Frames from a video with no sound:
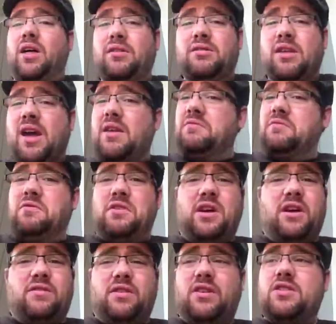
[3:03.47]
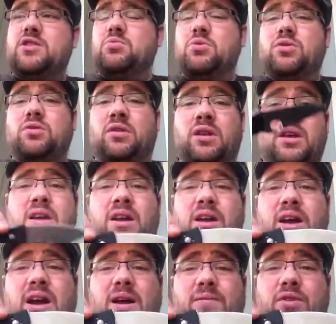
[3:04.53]
Other than that, very, very smooth.
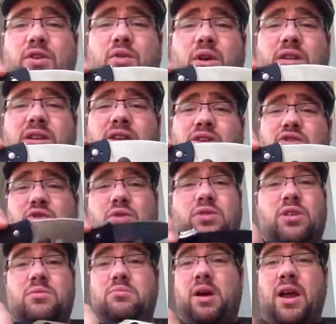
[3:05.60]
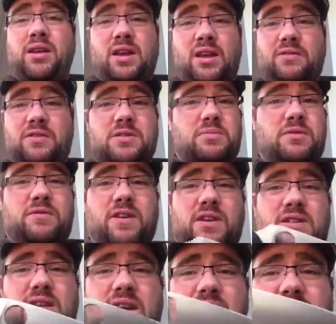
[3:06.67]
The quality control on my knife has been
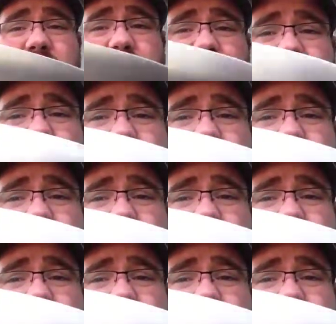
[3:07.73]
fantastic.